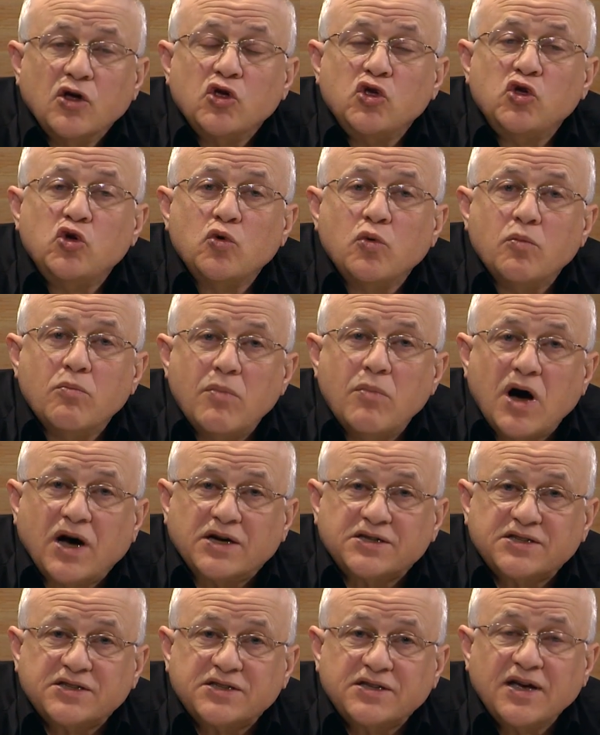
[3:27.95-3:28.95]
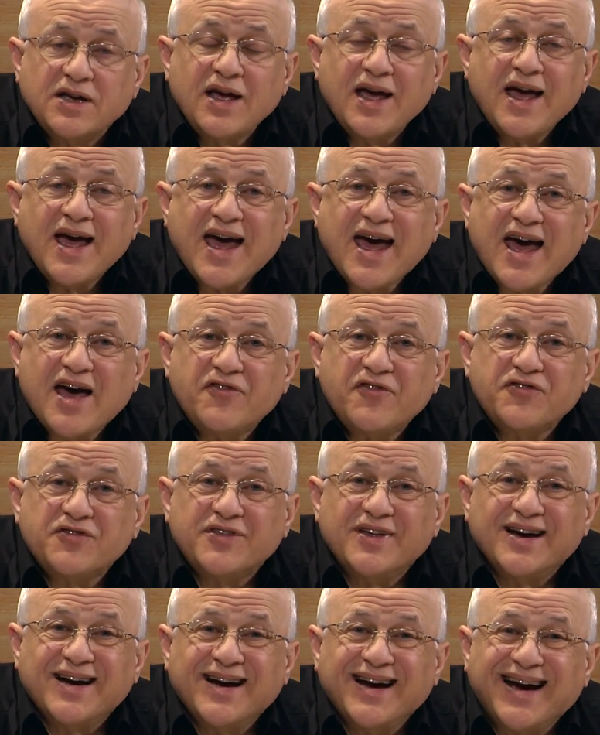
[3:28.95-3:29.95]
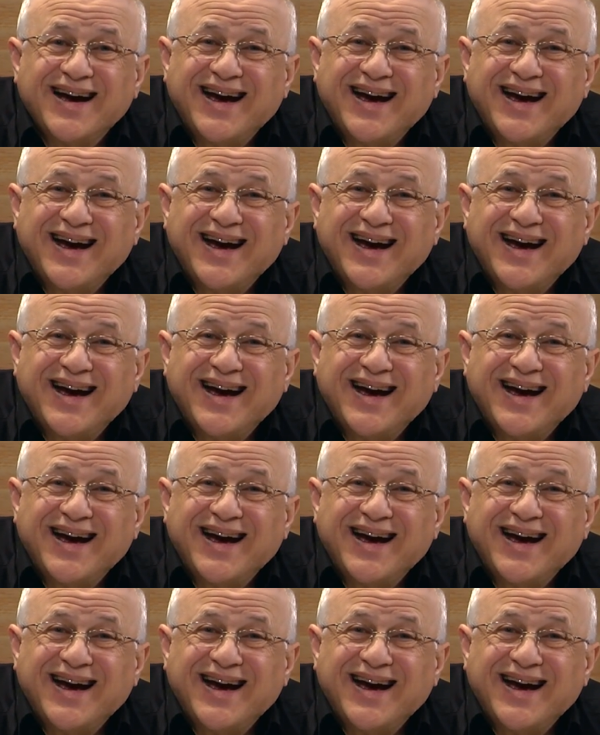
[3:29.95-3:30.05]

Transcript: you must, have to,